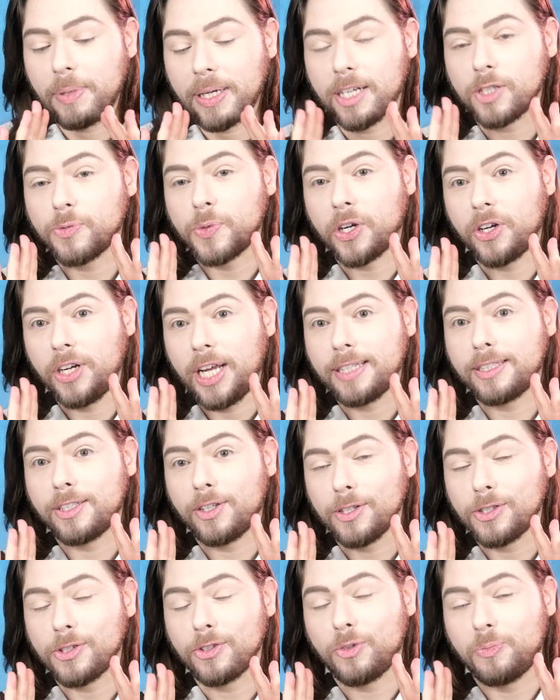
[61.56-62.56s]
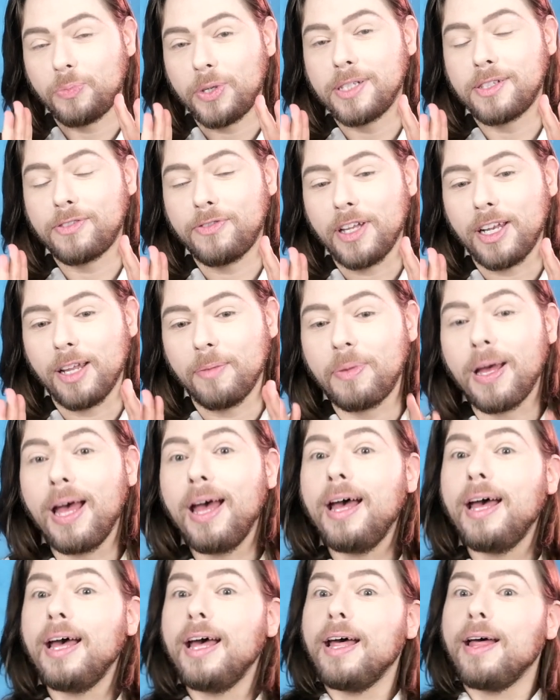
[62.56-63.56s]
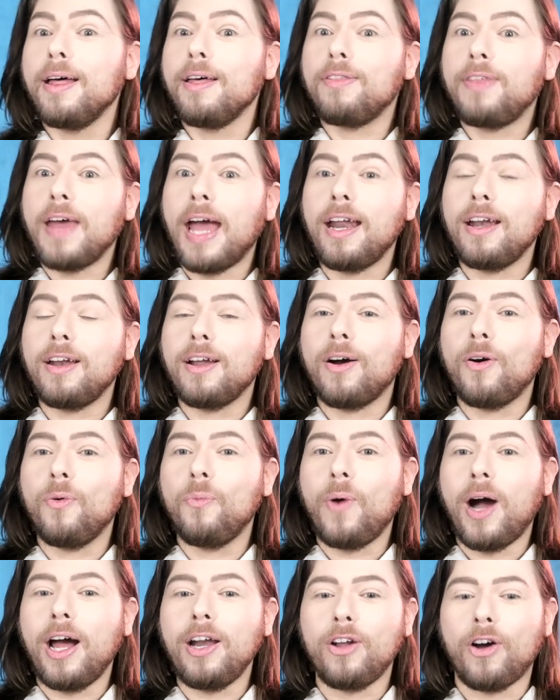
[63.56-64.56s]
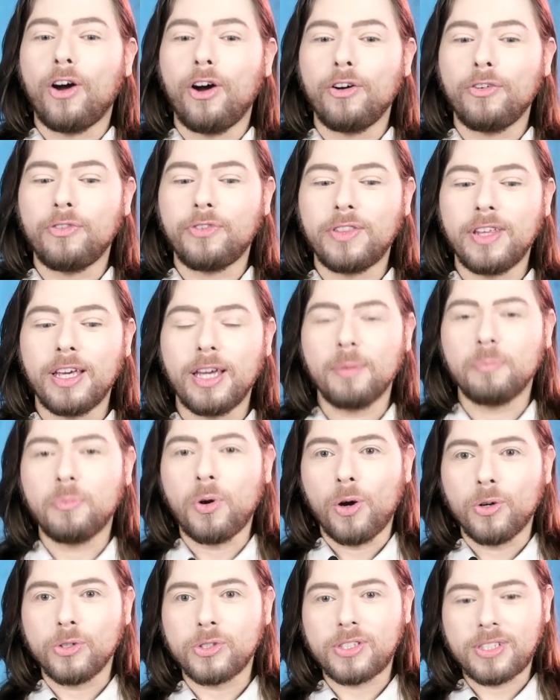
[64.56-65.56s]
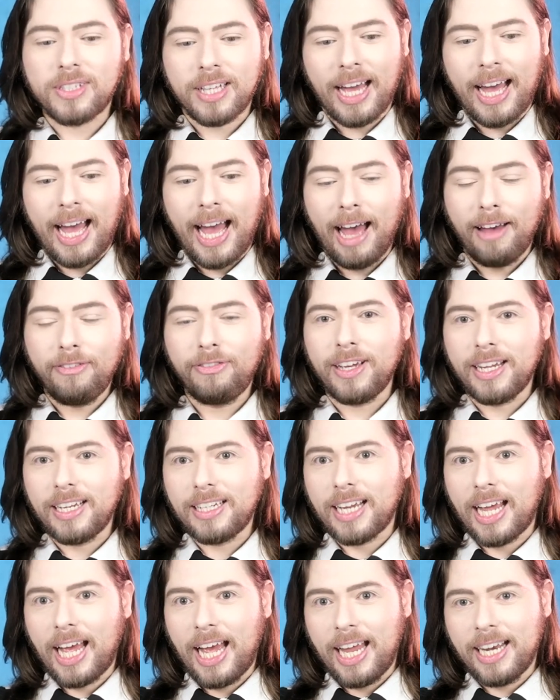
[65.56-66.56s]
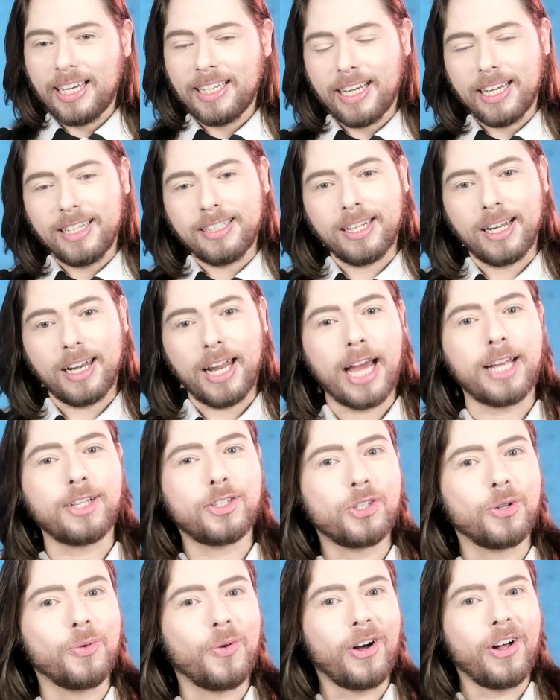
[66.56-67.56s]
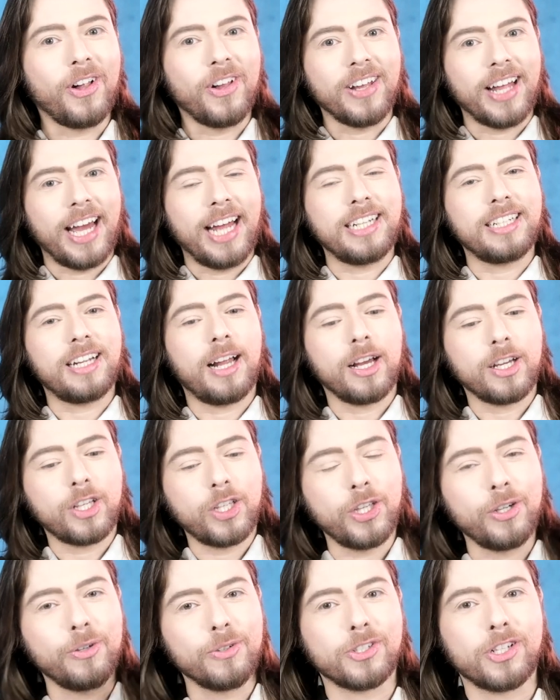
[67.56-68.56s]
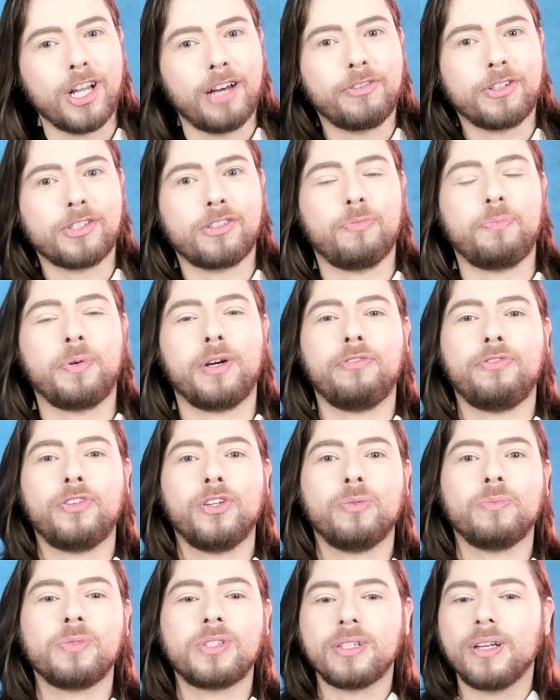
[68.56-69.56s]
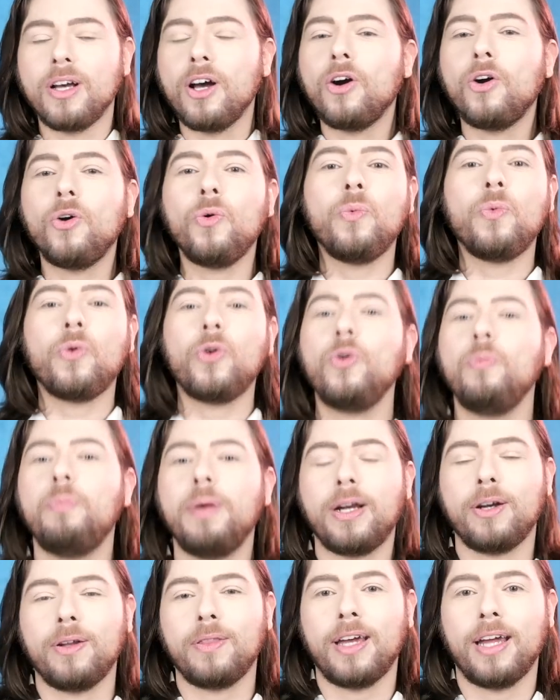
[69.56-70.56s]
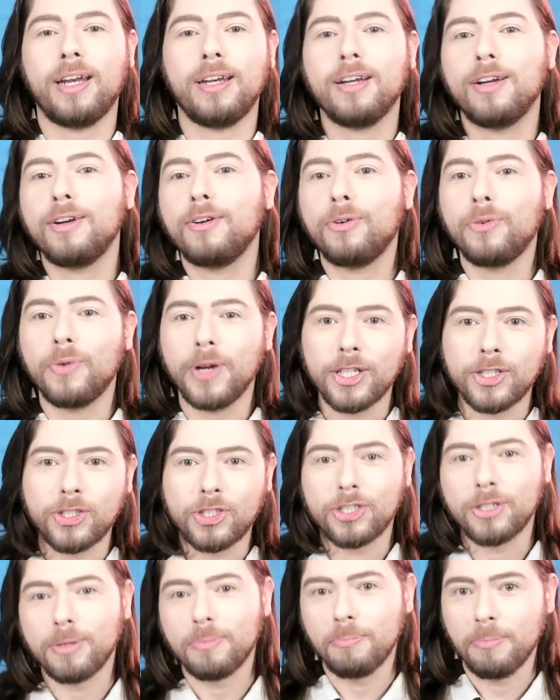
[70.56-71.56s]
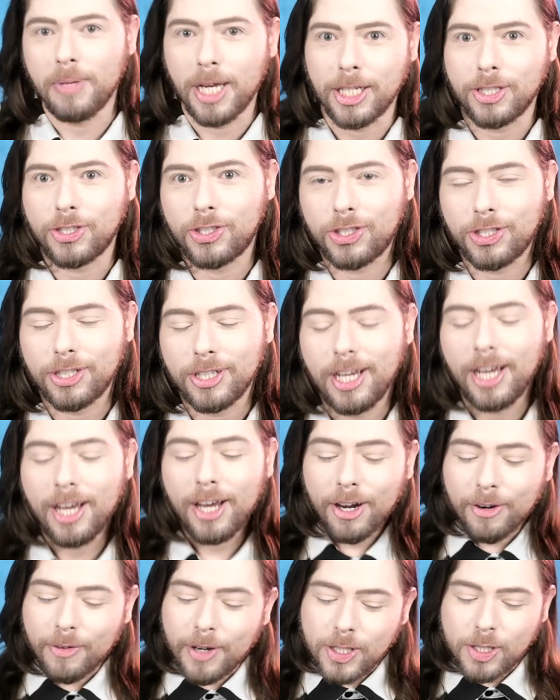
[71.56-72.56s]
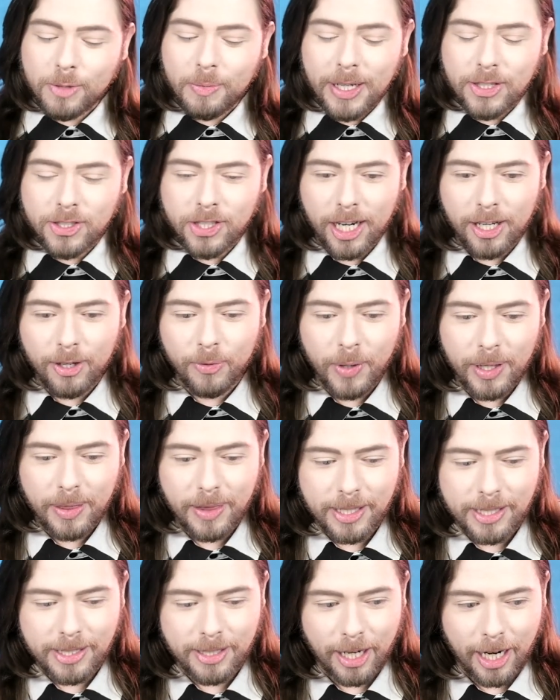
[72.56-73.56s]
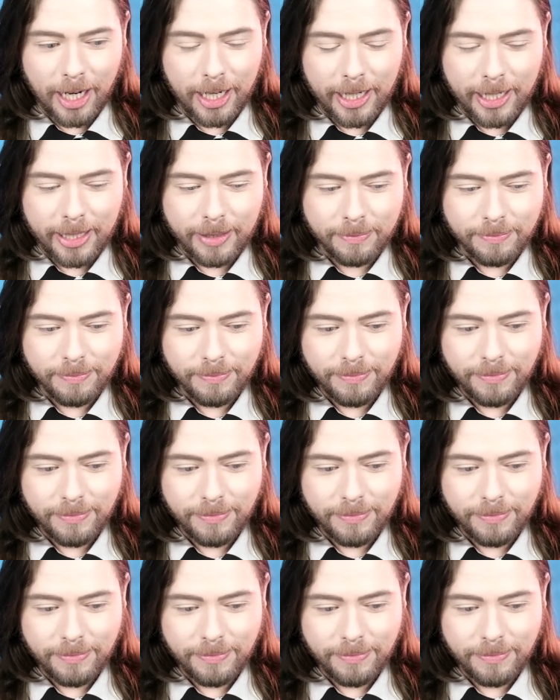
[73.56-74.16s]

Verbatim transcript: because we're connected also to Prince Philip, than one of the most avid and intellectual and huge lovers of perfumes, who better than Rich Mitch. Rich Mitch, are you with us, darling?